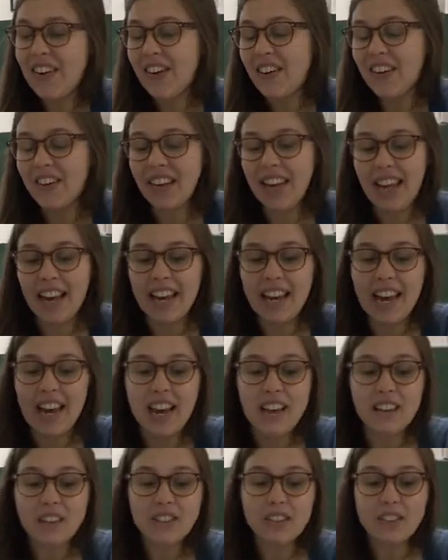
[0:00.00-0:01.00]
Okay,
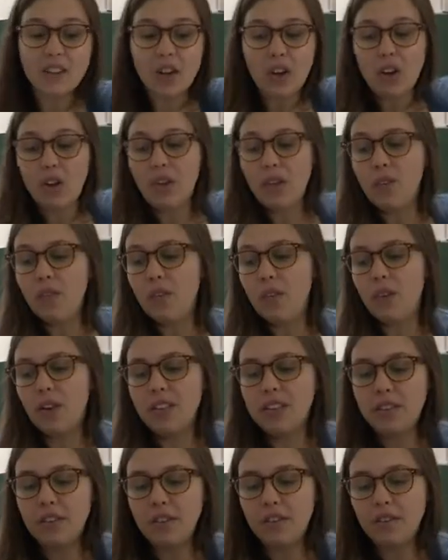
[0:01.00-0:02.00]
so
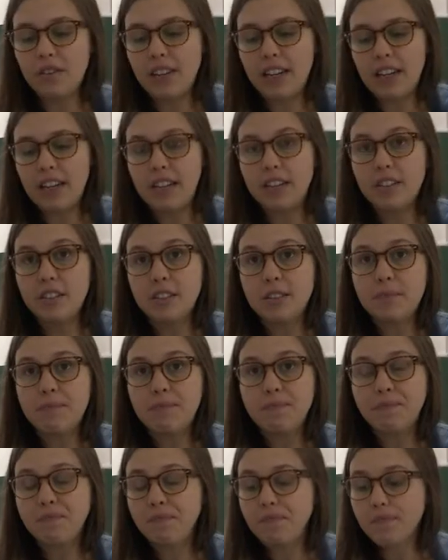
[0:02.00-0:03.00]
when you finish,
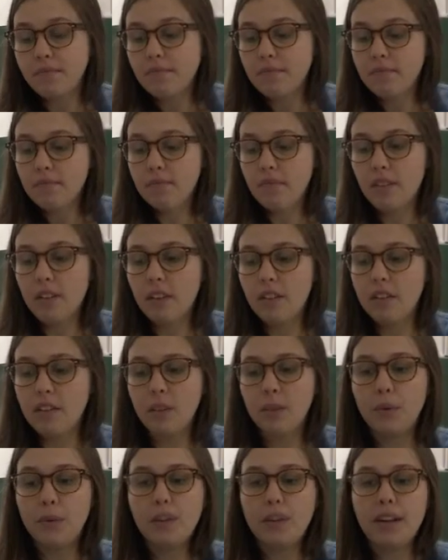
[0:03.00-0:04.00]

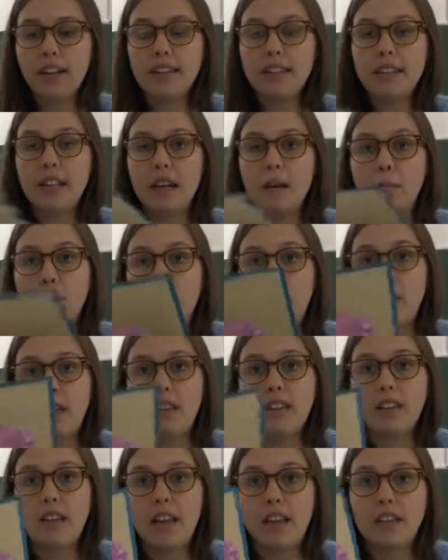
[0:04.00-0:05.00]
you will end up
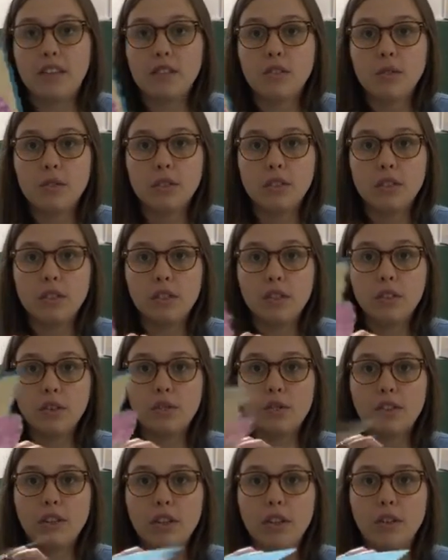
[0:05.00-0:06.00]
with that sort of
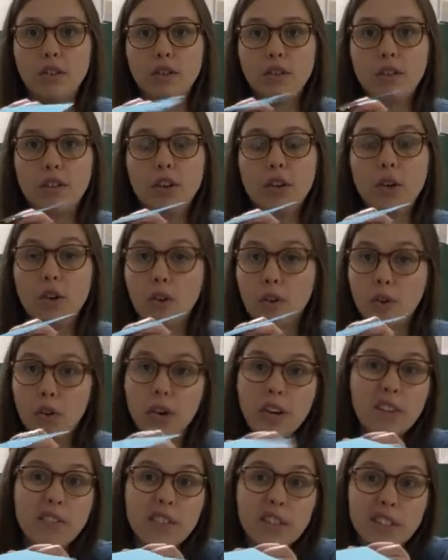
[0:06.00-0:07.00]
two-tone,
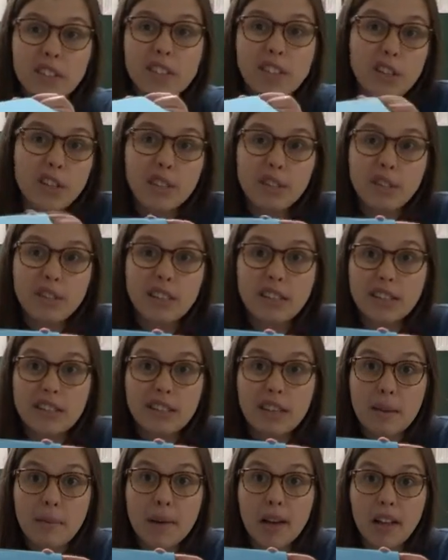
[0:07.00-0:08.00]
or if you're using the
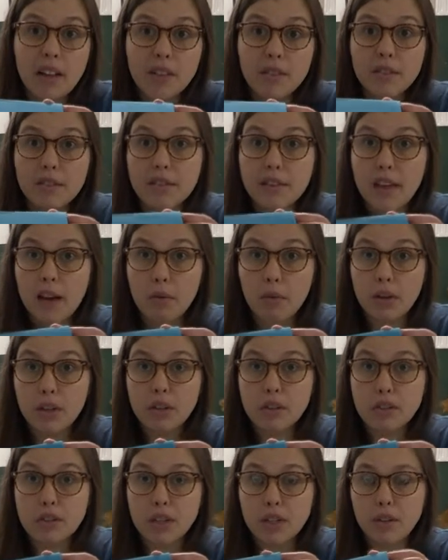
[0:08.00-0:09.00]
same color, that
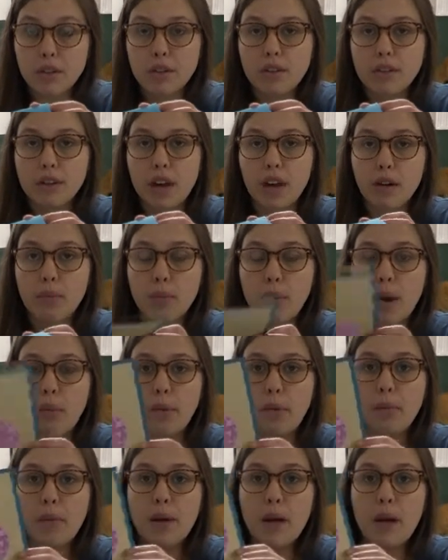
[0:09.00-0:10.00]
works too, not a
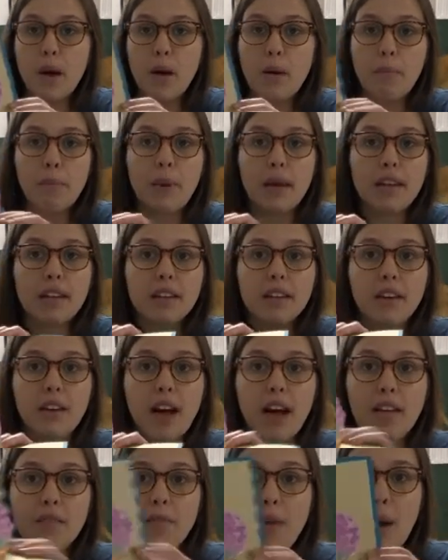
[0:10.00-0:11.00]
problem. But you'll
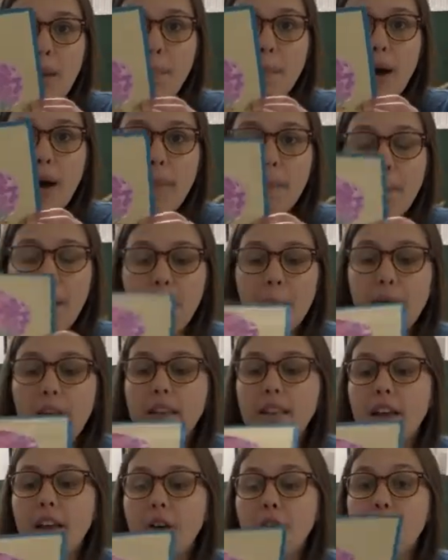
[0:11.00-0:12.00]
have that pop-up.
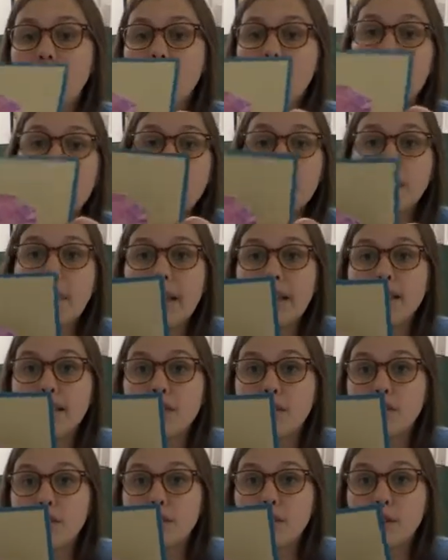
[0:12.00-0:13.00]
And then you can write your
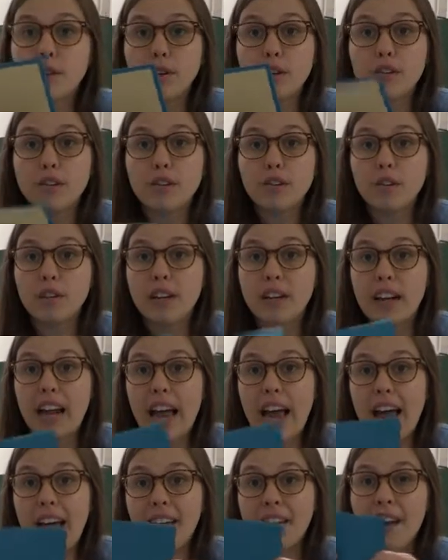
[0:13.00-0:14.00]
message, of course. You could
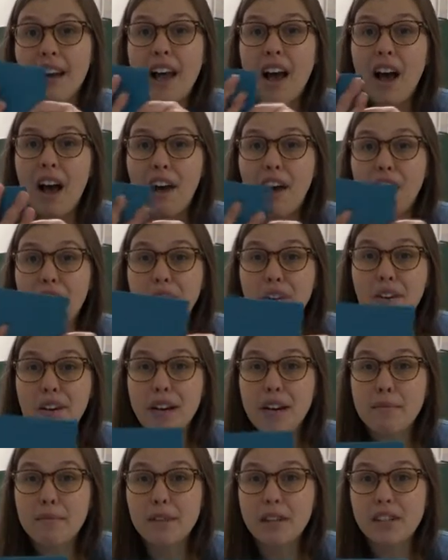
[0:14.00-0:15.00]
add other
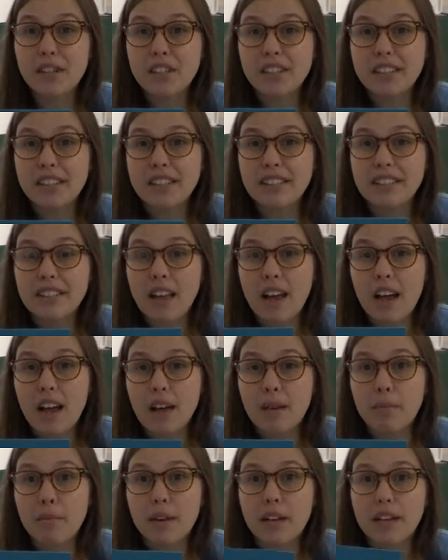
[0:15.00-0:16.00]
images
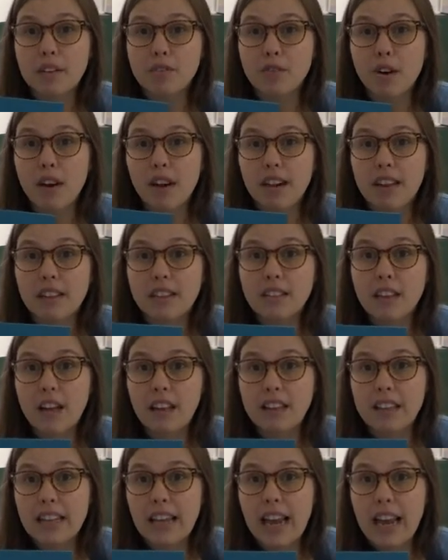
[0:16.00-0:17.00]
and drawings on
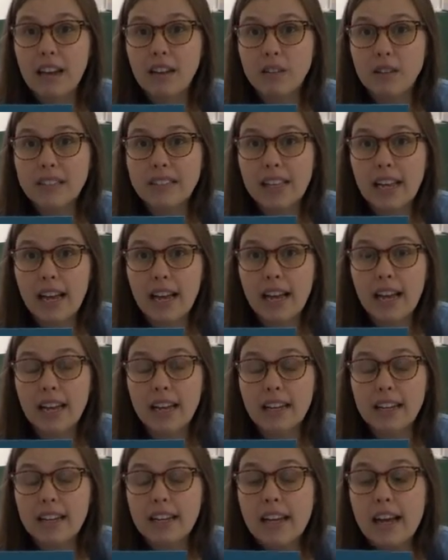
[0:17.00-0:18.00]
the
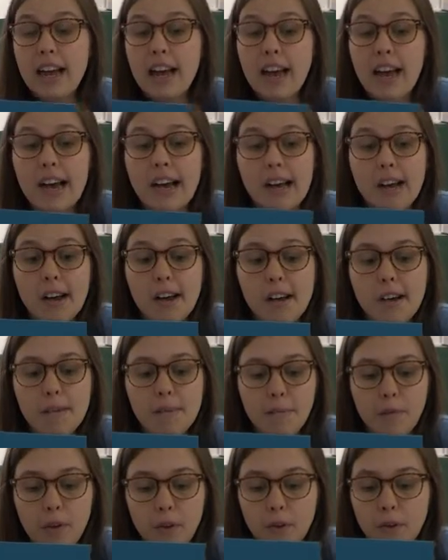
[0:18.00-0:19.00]
outside.
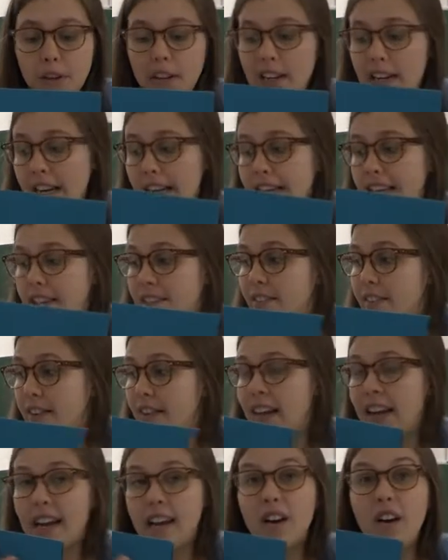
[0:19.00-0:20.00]
You could
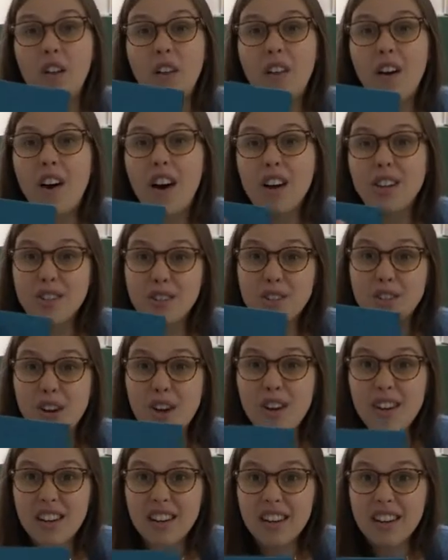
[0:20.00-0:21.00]
even collage
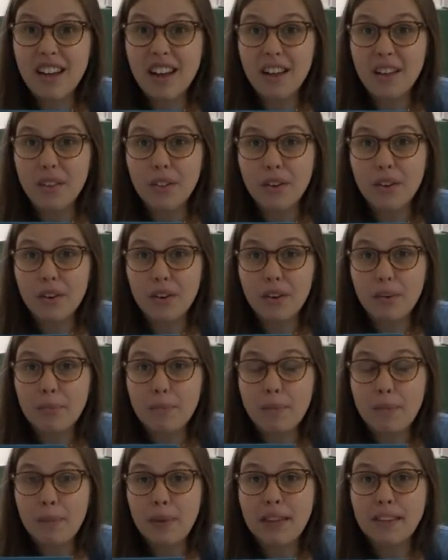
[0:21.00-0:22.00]
on other
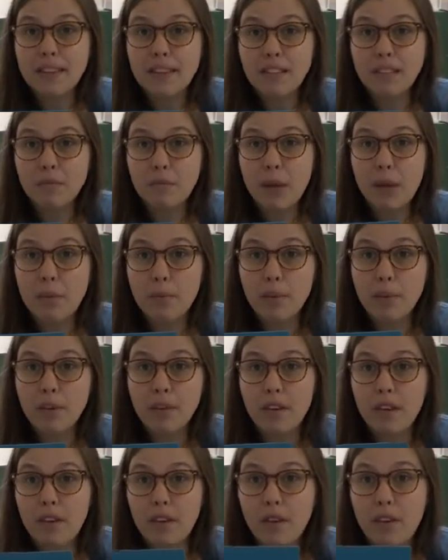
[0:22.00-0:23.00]
pieces of paper
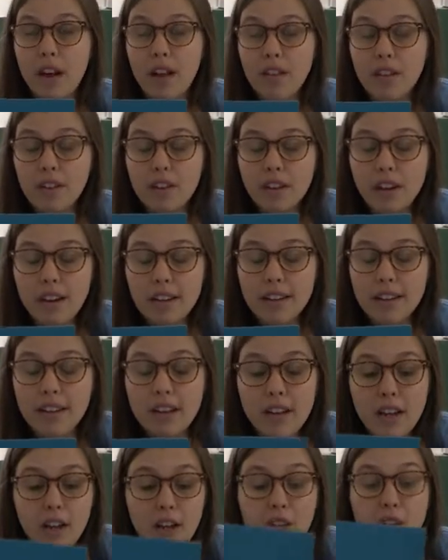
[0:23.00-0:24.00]
that you color on.
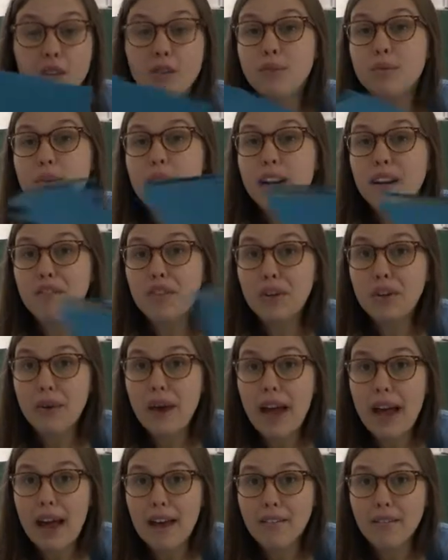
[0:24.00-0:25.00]
Use whatever you
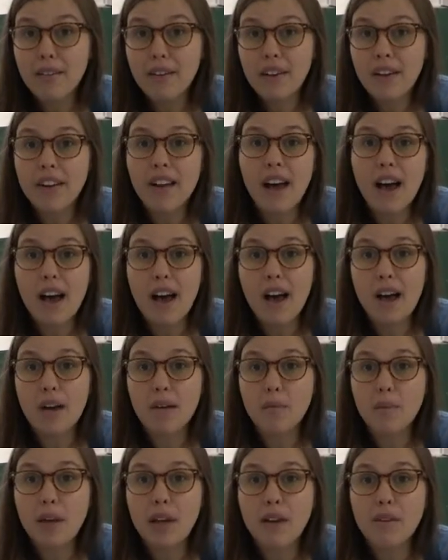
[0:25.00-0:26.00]
have.
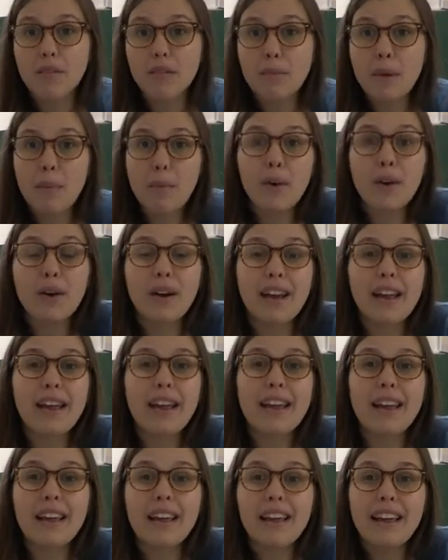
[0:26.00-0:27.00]
And remember,
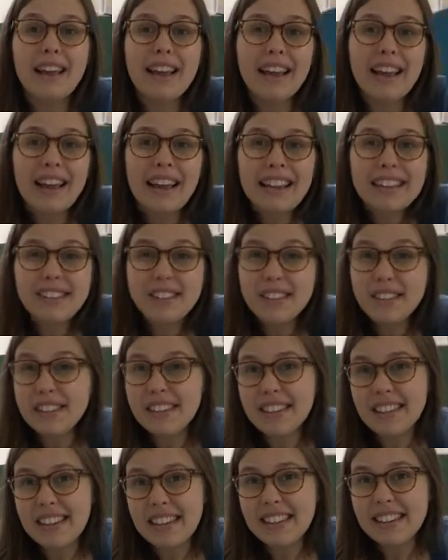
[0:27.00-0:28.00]
it's
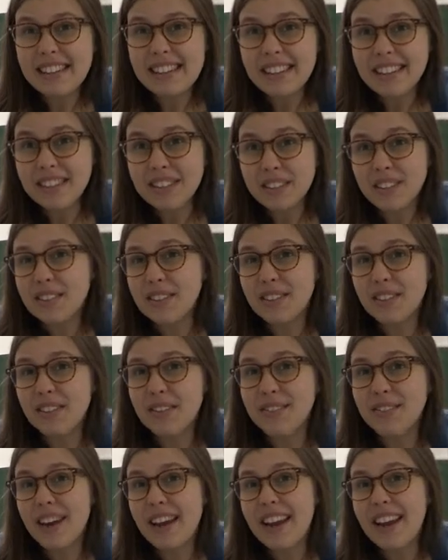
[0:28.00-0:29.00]
just a nice thing to
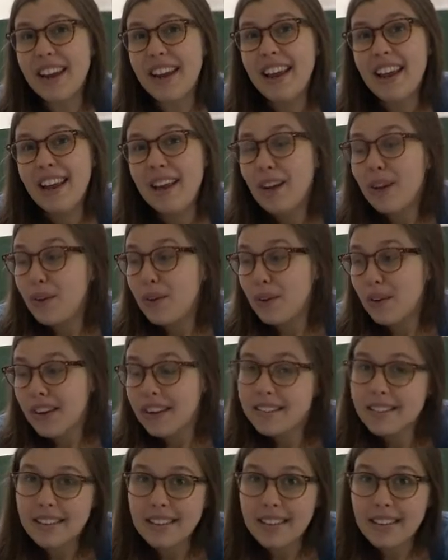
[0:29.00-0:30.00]
do, right? Who
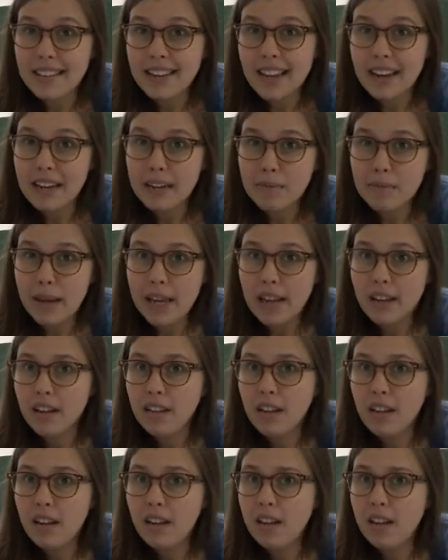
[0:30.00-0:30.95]
doesn't like getting mail?